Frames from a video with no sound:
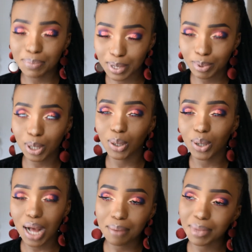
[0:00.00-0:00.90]

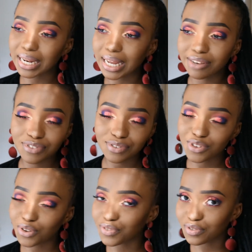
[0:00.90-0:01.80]
people. I'm at like
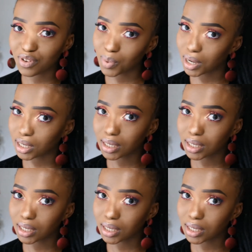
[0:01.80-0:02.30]
50 or 51.